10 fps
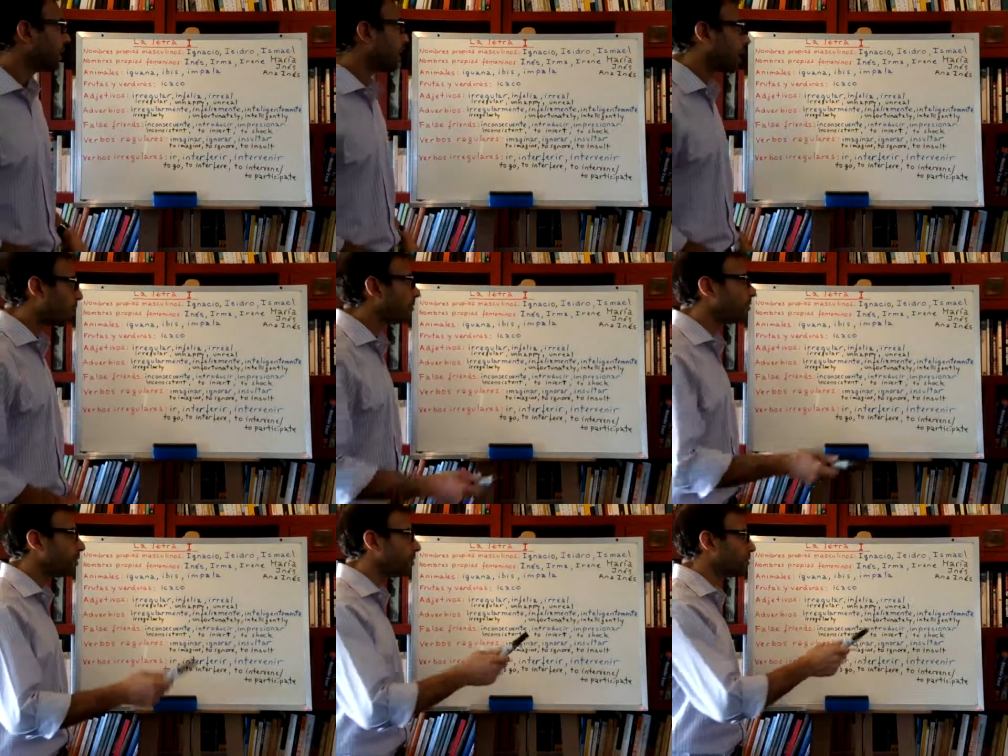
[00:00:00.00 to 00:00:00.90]

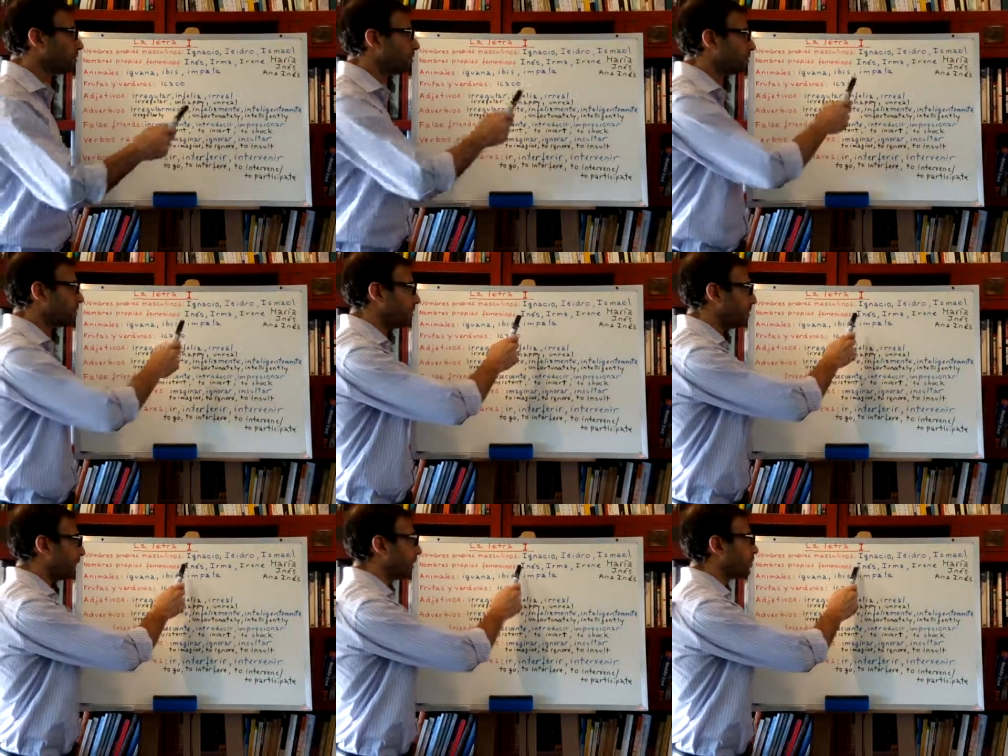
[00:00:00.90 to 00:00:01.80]
However, you
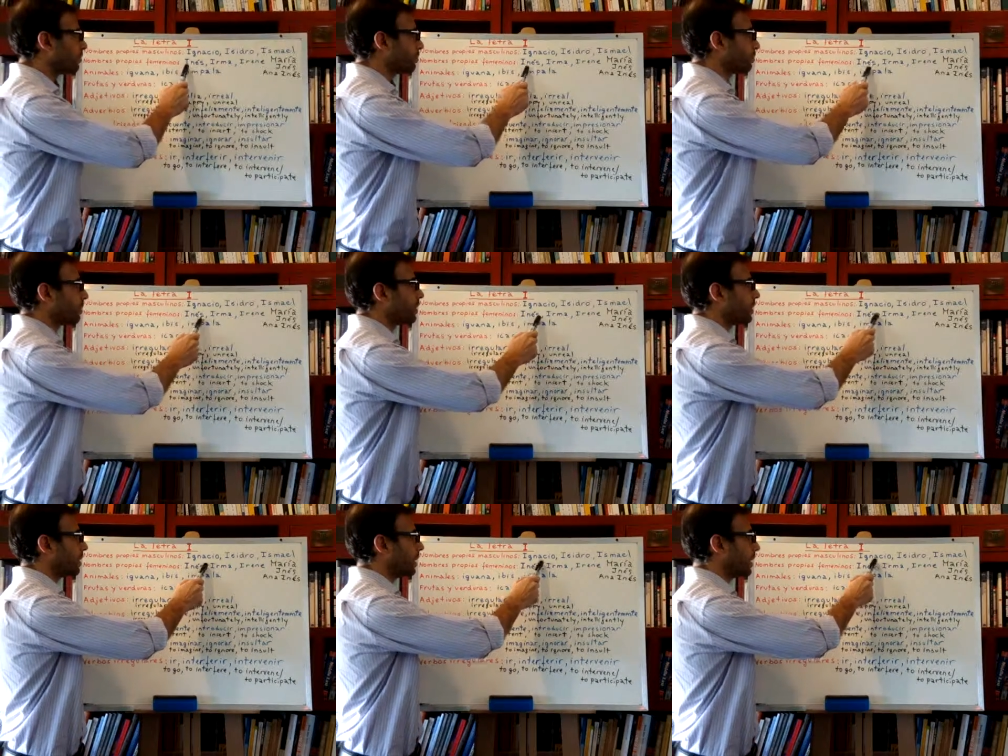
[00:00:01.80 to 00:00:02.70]
can also
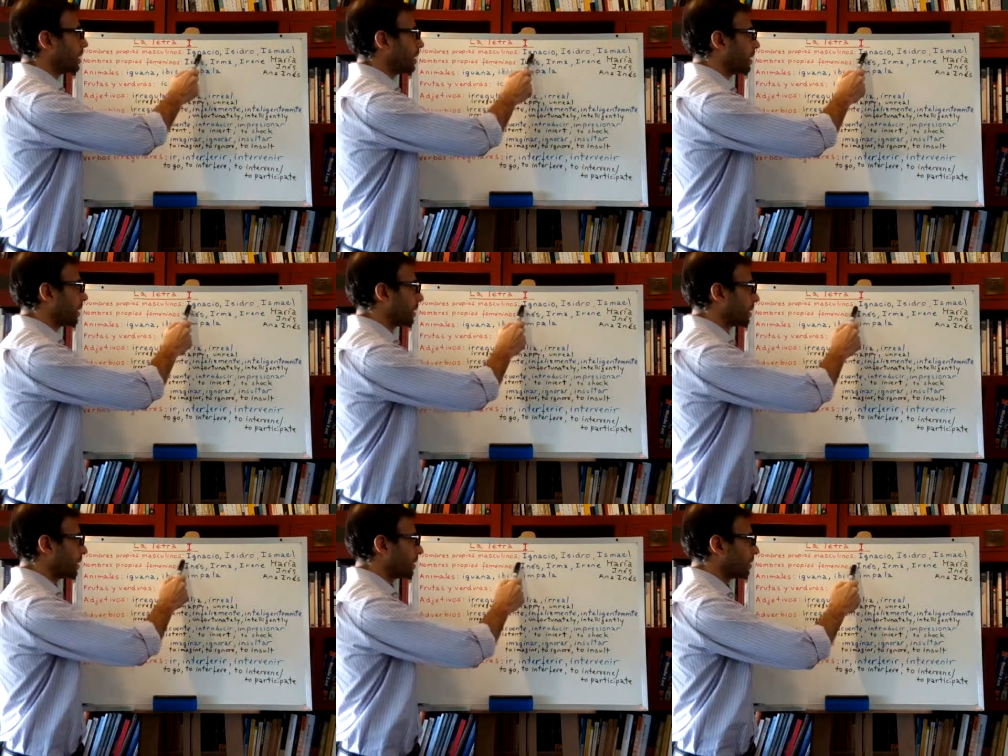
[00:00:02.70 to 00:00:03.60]

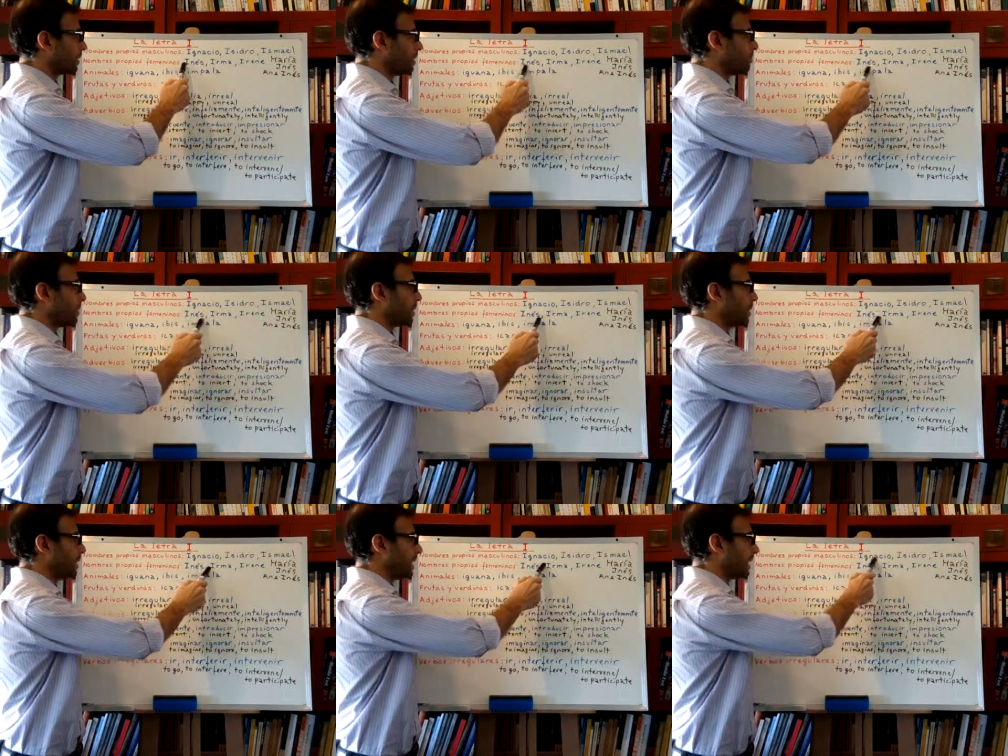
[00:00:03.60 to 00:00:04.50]
see
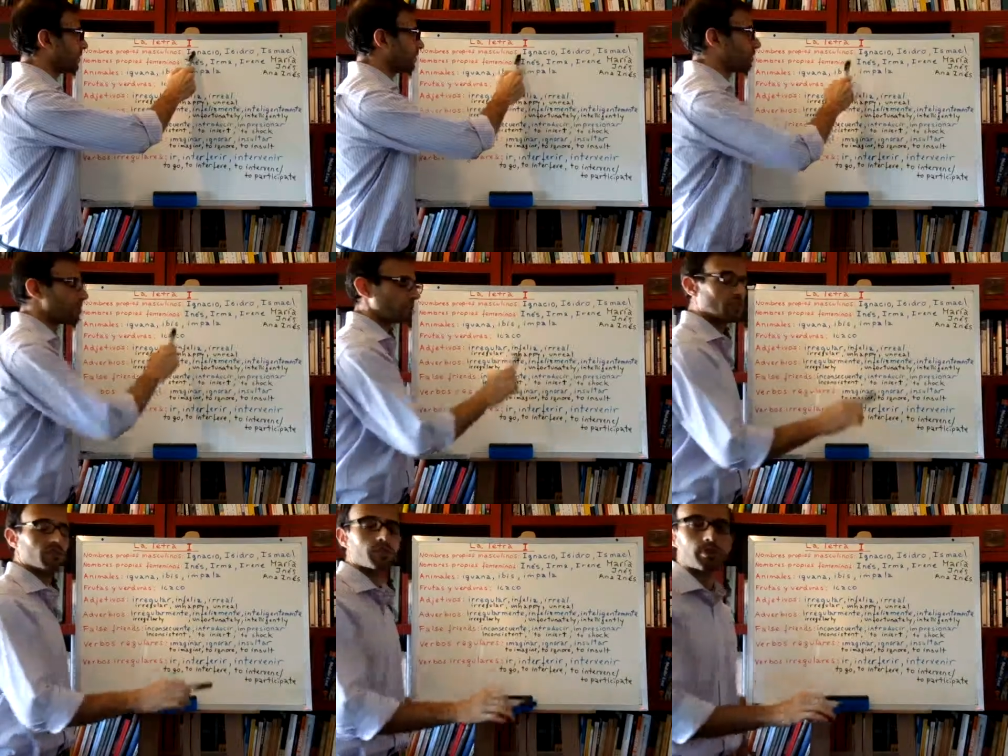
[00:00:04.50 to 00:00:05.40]
Inés
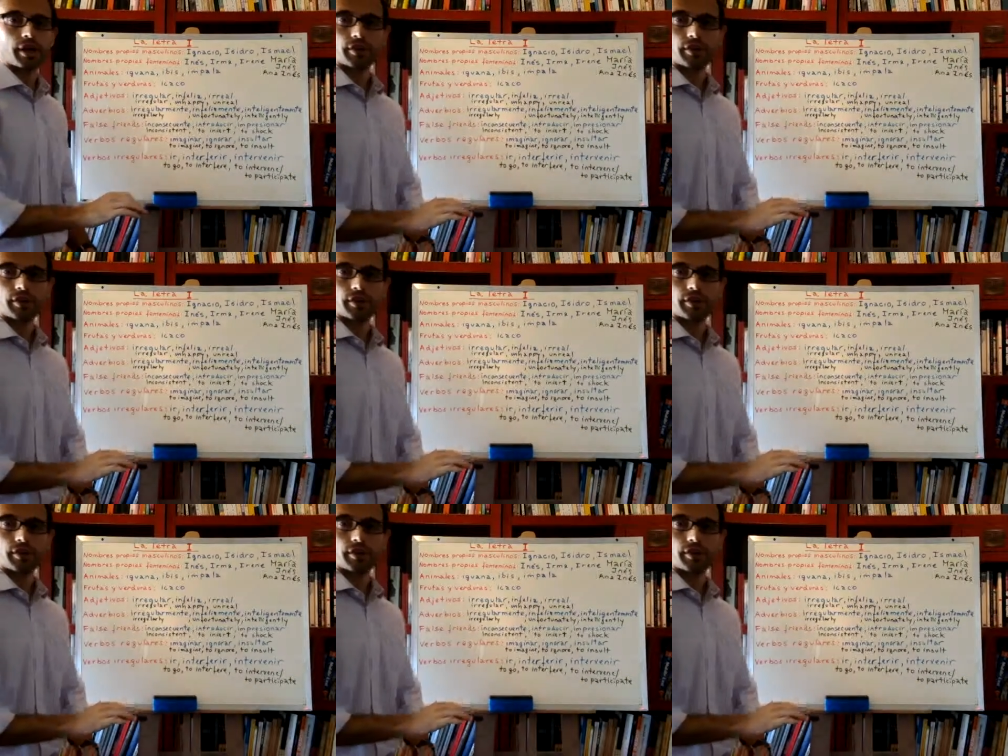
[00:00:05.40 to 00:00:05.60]
just by